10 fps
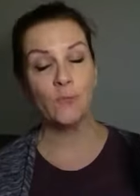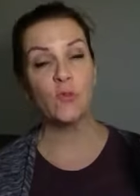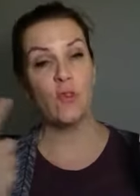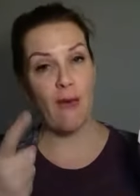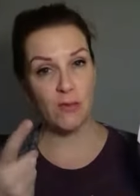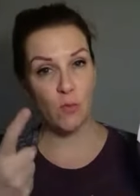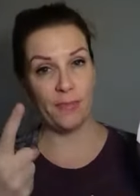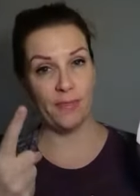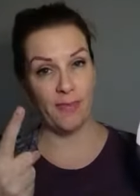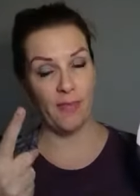So that's
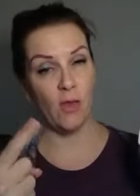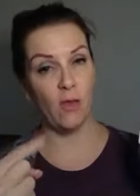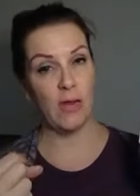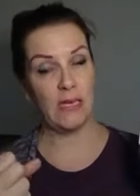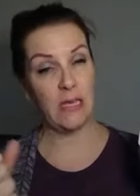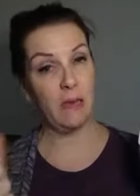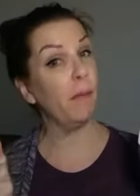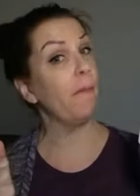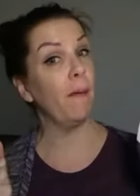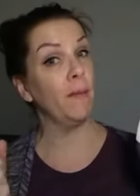one thing that you need to keep
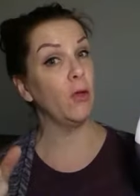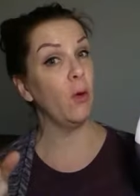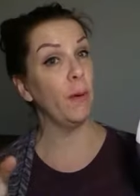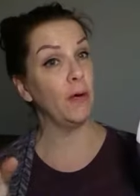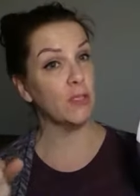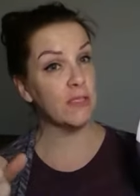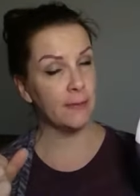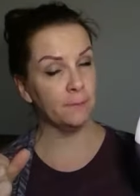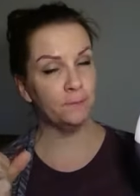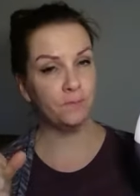in mind when you go purchase
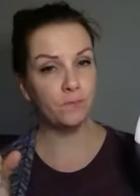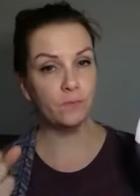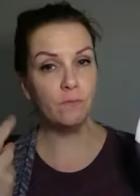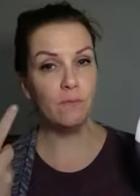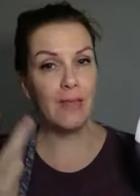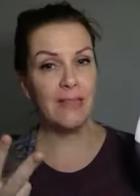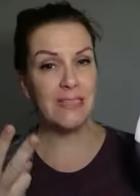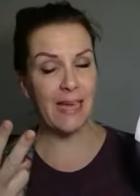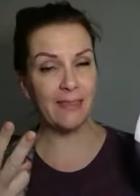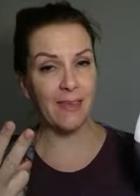them. The
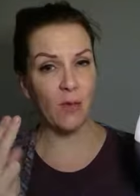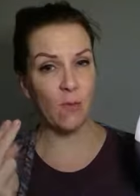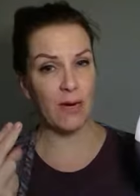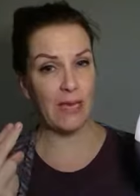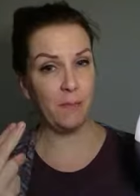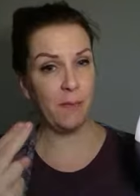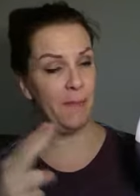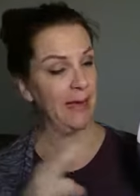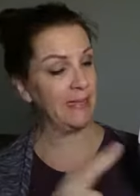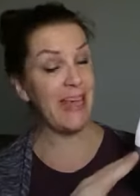second thing you want to keep in
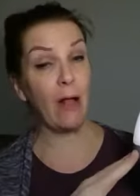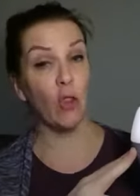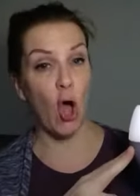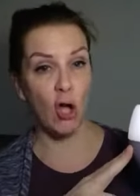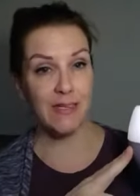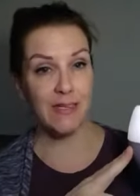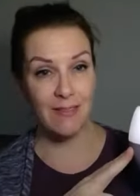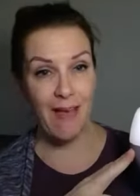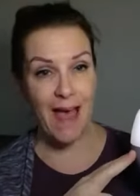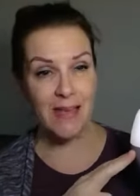mind is how long does it
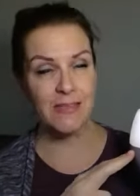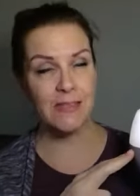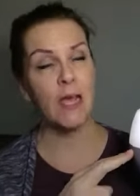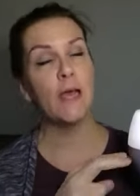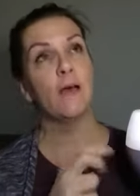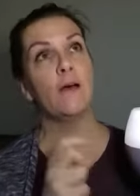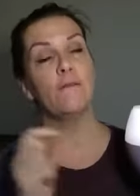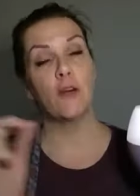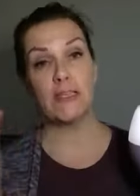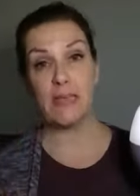last?
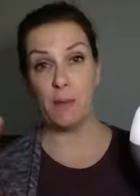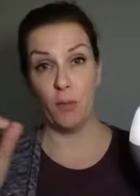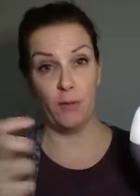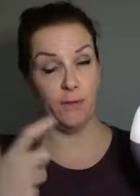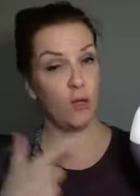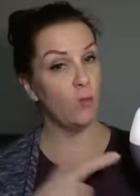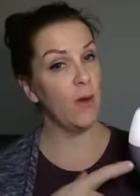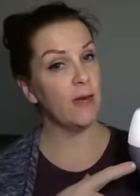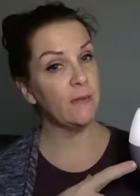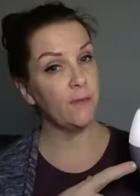For example, if you
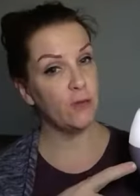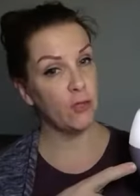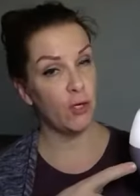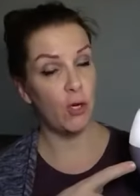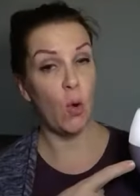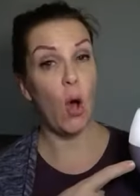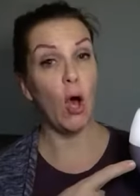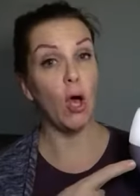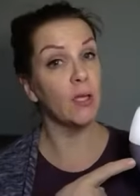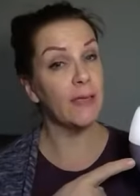want a diffuser to go
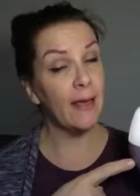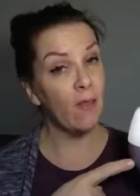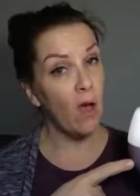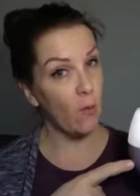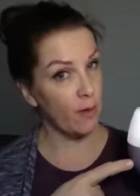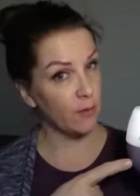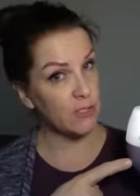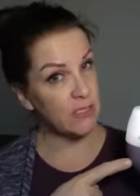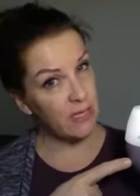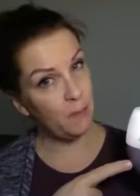all night long while you're
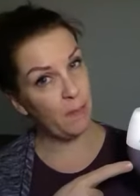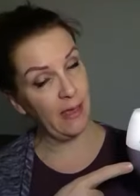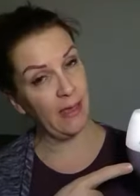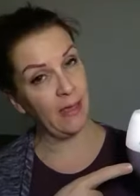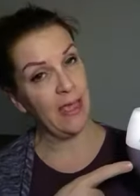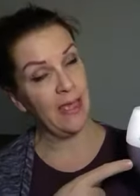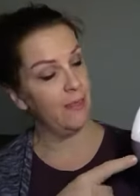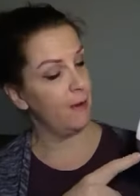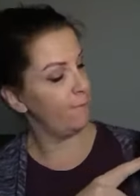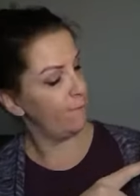sleeping,
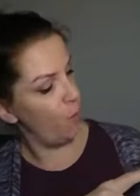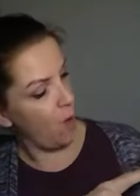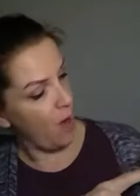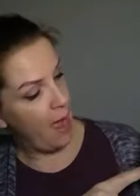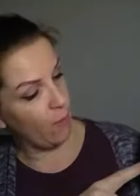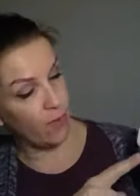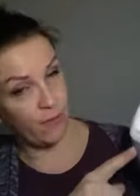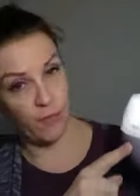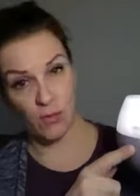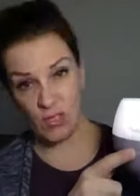then a 4-hour
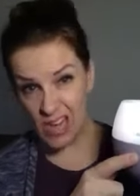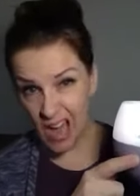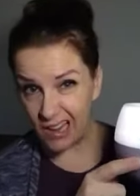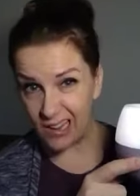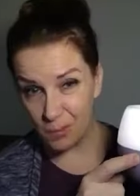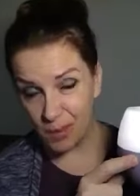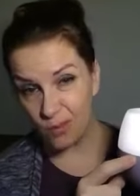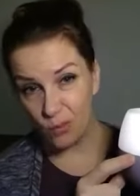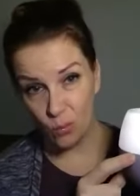diffuser is not going to be